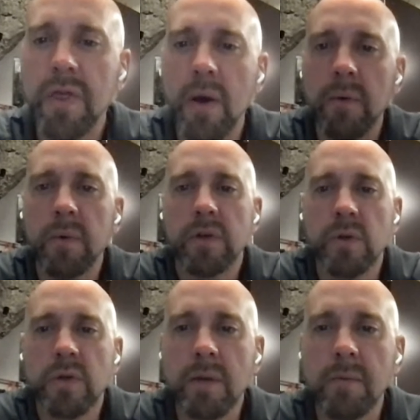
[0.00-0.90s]
I thought we would
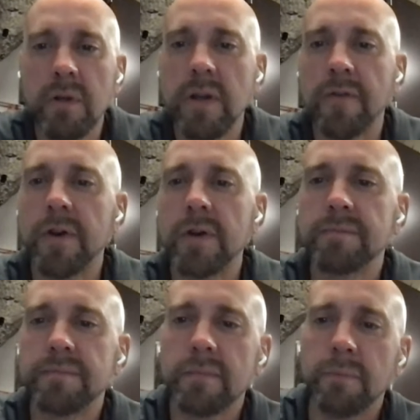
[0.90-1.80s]
do is something a little different.
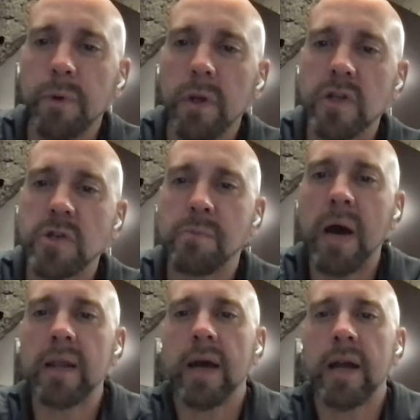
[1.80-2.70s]
Put a little
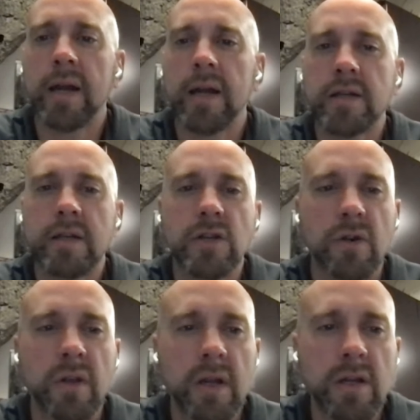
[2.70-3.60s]
spotlight on a
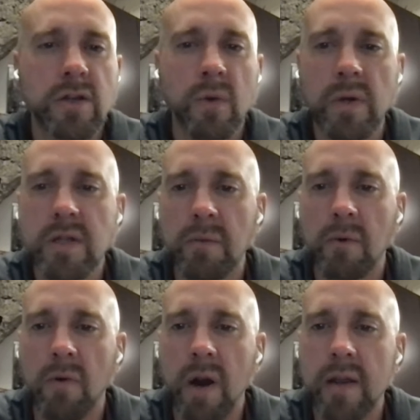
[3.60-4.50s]
teacher that is doing some
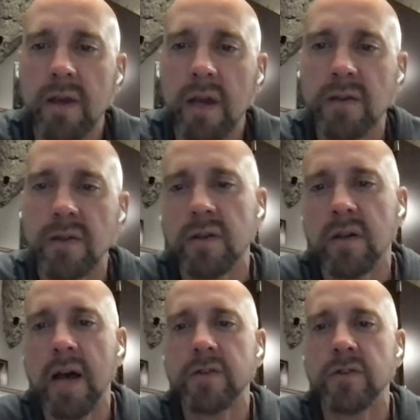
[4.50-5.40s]
great things in his
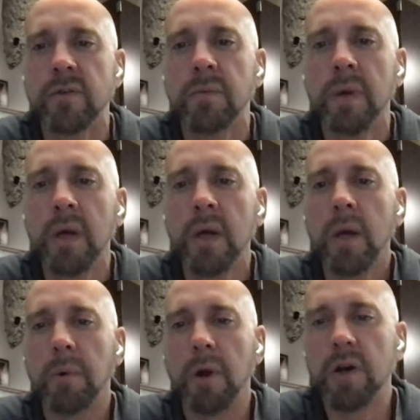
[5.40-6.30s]
classroom,
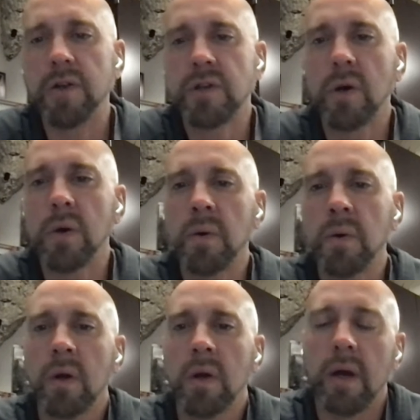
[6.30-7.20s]
but also
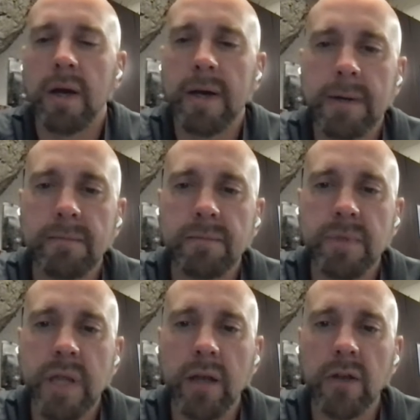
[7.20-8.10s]

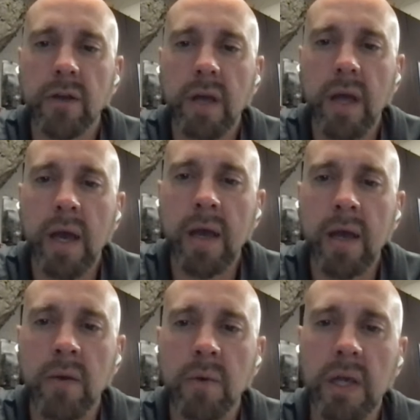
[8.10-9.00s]
take a look
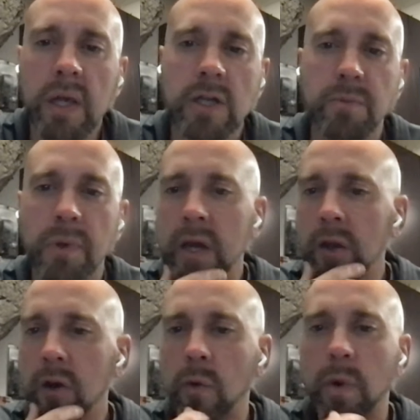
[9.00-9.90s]
at, and we can explain
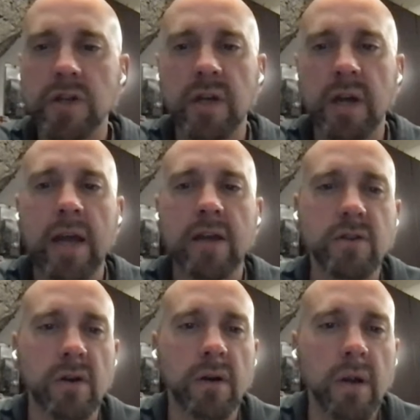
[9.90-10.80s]
a little question and
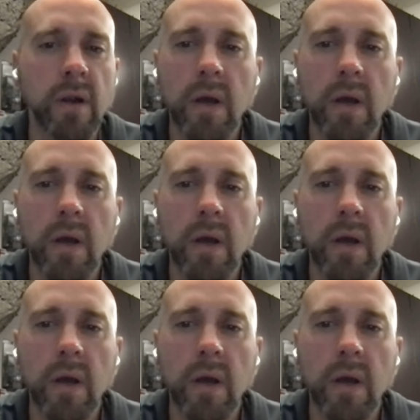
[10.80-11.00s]
answer